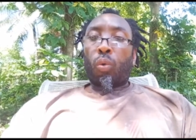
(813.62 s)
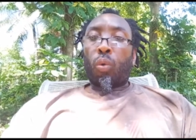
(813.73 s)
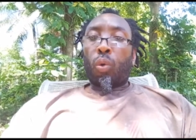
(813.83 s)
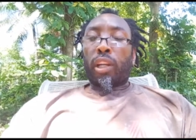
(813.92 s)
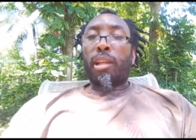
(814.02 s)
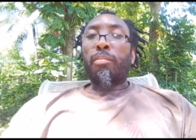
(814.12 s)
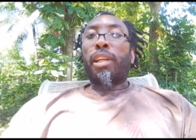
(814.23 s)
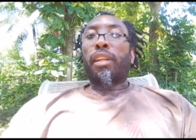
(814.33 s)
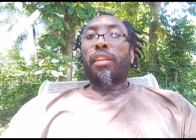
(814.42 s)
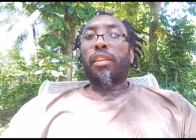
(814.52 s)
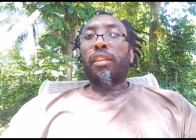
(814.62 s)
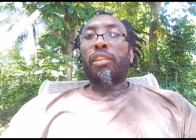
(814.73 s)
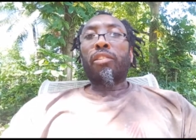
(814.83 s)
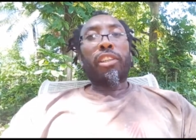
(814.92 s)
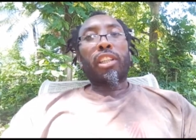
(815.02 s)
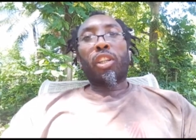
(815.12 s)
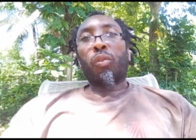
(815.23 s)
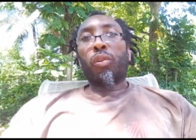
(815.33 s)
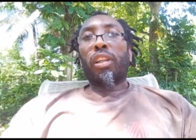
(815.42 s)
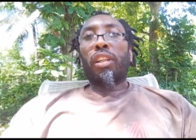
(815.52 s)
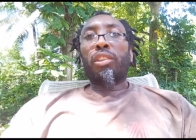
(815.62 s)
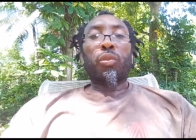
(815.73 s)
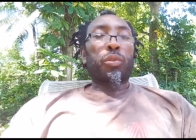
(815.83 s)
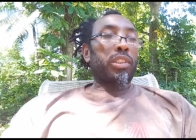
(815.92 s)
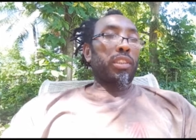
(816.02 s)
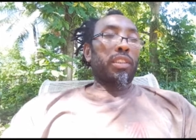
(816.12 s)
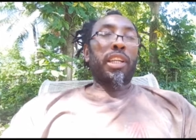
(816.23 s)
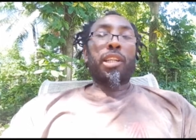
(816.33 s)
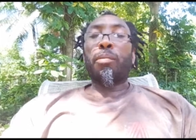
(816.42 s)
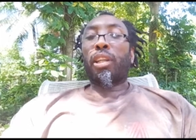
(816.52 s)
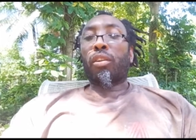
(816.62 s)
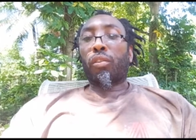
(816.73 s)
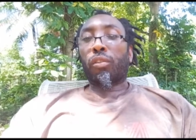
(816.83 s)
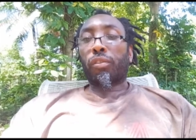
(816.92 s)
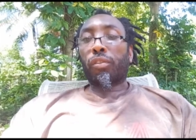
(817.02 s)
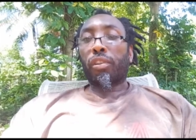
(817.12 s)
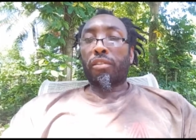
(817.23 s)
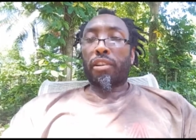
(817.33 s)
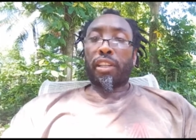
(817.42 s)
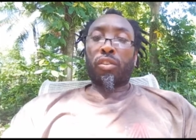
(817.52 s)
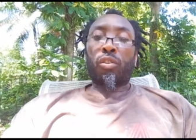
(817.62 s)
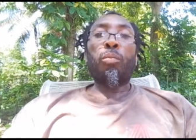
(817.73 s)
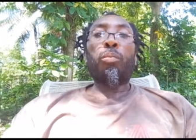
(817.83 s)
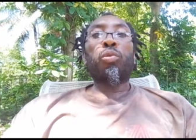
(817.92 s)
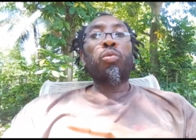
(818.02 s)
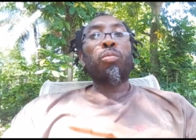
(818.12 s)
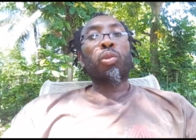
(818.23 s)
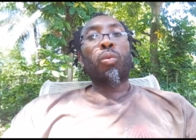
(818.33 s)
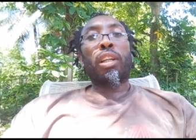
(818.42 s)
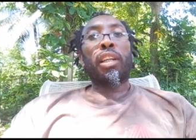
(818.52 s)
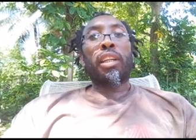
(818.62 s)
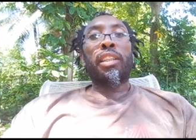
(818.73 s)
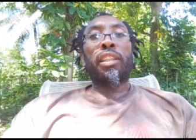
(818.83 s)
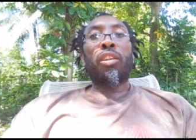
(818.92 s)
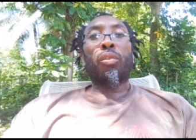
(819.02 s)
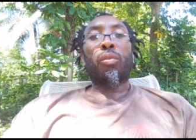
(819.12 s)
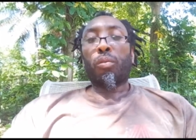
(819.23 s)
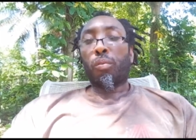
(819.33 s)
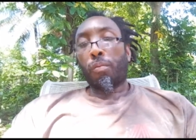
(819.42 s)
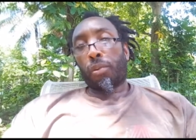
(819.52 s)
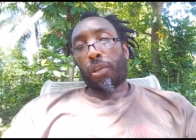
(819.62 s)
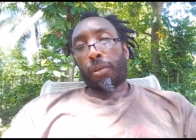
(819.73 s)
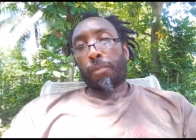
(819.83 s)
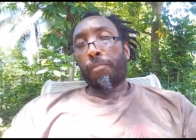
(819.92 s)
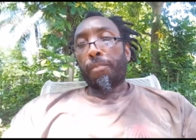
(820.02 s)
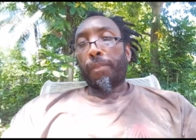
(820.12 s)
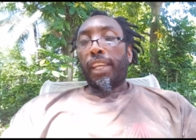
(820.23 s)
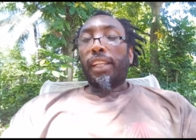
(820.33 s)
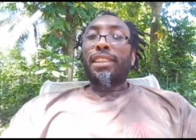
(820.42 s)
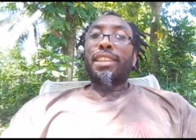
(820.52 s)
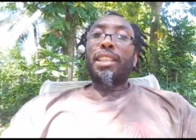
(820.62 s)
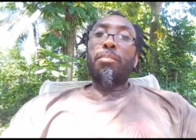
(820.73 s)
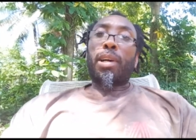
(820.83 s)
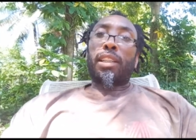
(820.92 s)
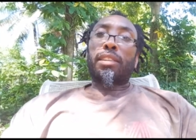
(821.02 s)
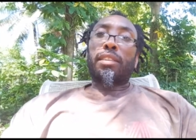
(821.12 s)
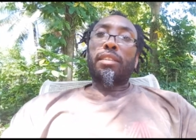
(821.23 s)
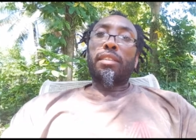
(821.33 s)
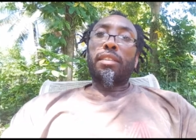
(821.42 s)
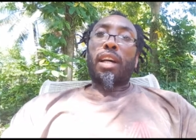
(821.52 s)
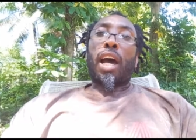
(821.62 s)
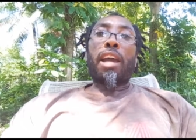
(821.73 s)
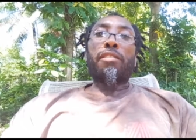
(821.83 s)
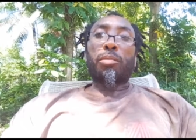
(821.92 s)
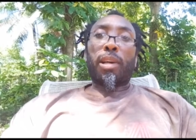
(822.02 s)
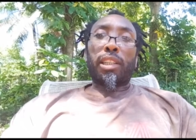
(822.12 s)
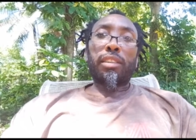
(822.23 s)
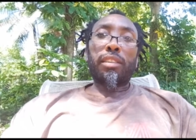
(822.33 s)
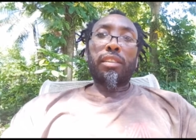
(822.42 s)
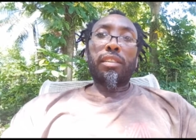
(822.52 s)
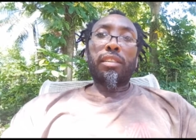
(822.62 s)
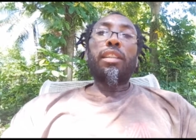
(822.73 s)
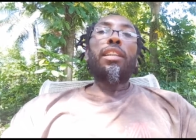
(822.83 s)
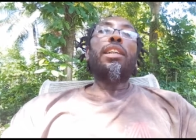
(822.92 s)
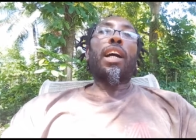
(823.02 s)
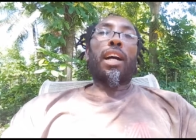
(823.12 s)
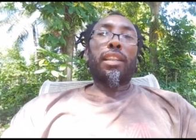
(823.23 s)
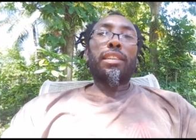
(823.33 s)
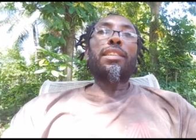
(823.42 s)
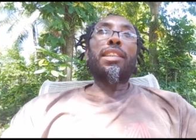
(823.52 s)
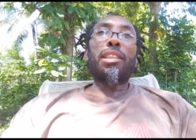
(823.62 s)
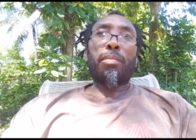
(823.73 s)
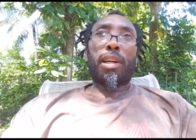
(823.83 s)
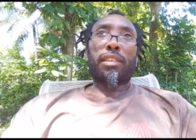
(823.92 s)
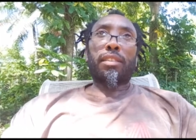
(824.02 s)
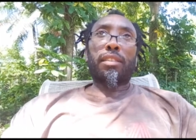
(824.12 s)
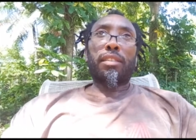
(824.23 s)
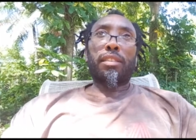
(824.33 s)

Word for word: Coconut milk. You grate the coconut, juice it, get the milk out. Alright, don't put too much water in it now. Yeah. Sea moss. Irish moss. Yeah, sea moss.